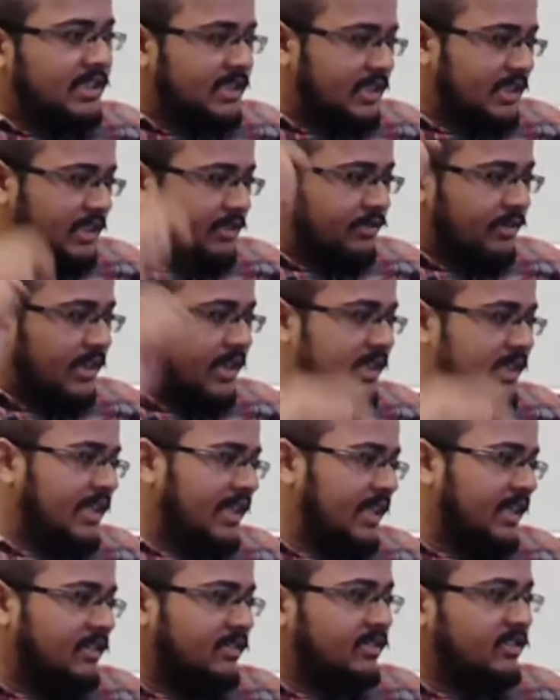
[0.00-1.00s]
different
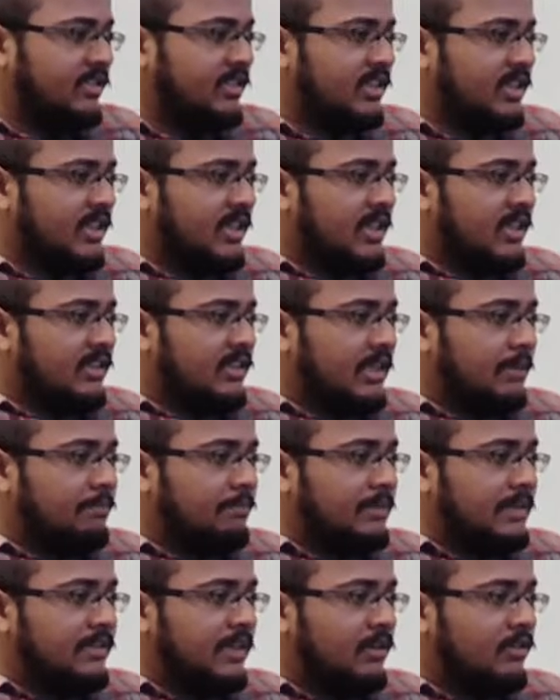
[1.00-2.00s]
test, the
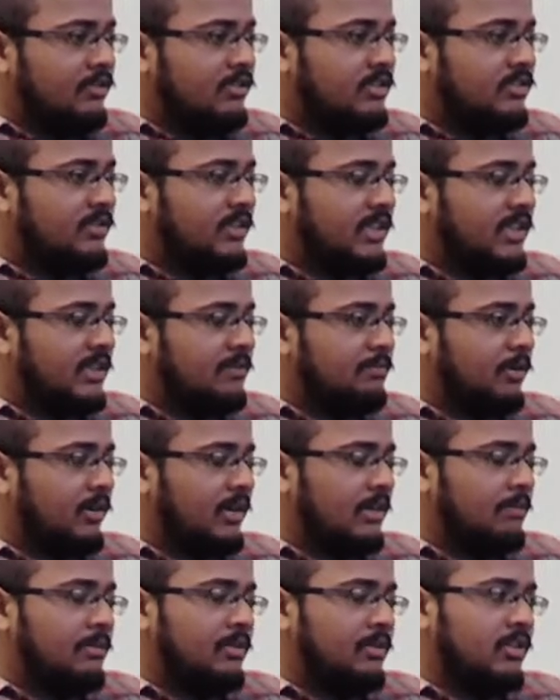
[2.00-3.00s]
p-values is very
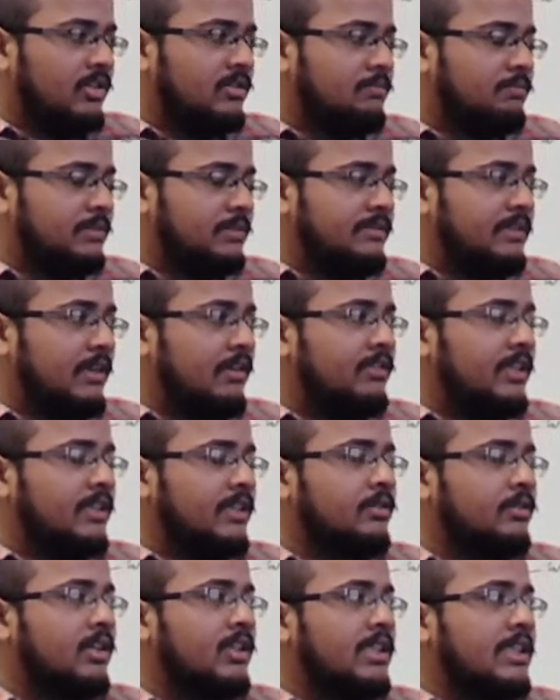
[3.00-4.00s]
important, because p-values
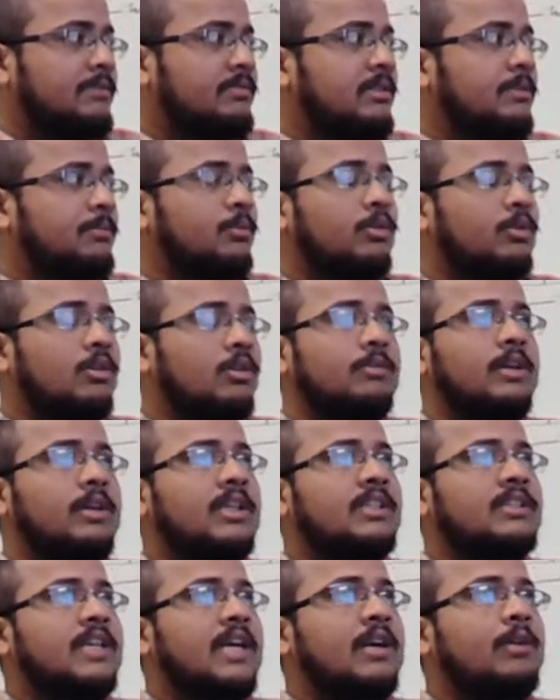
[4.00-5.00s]
actually gives a
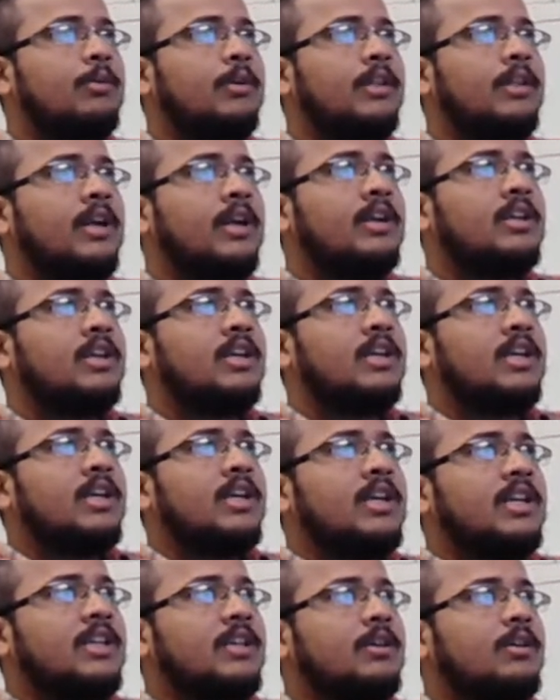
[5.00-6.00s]
probability that whether
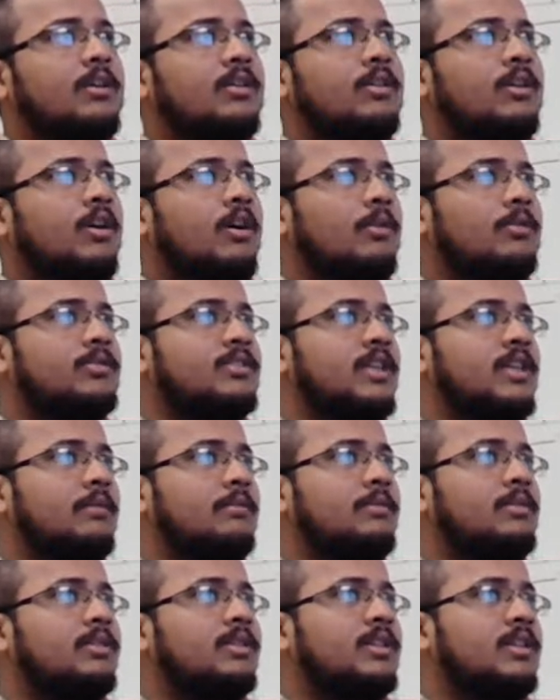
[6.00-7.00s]
the
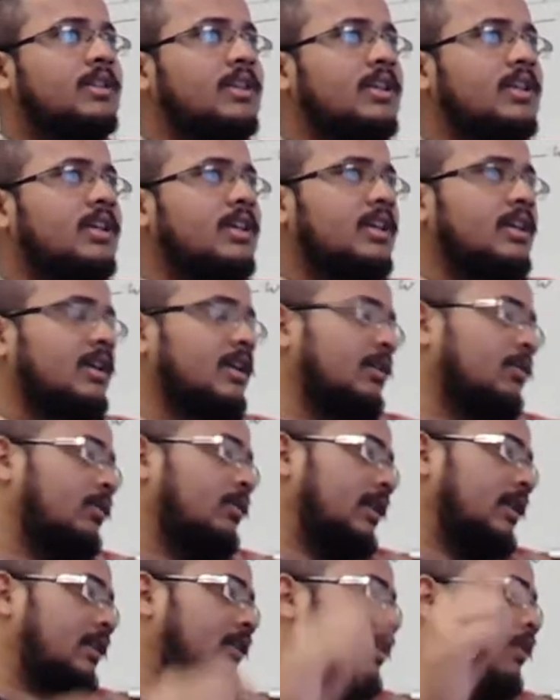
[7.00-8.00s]
observed
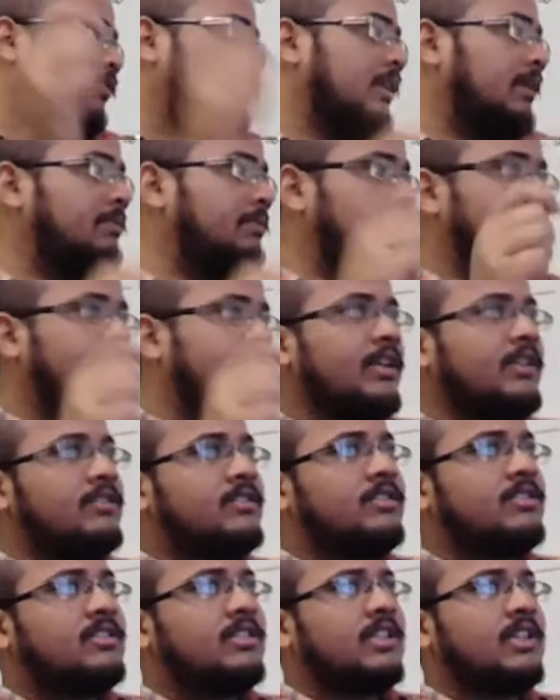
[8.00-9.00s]

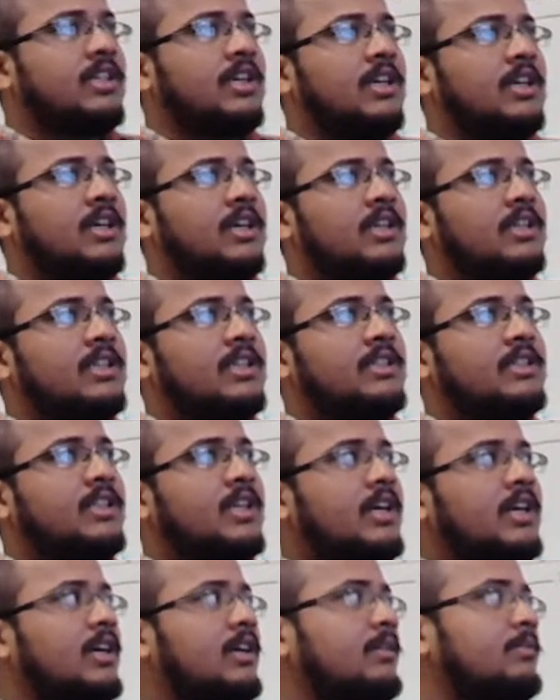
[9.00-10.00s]
difference in
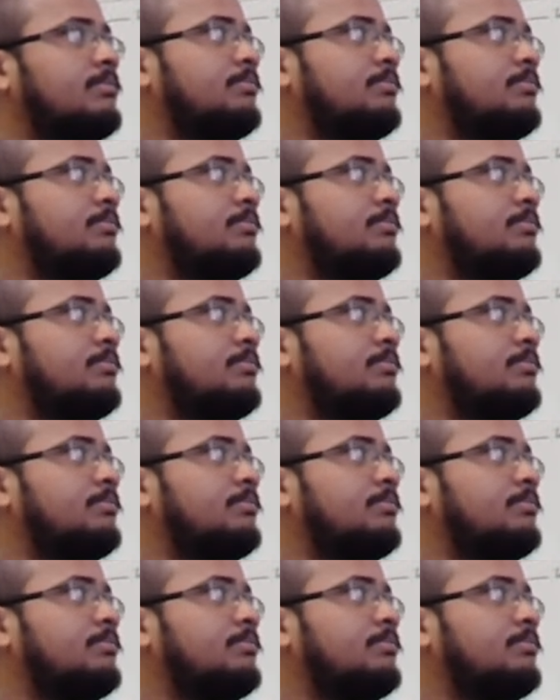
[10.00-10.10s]
the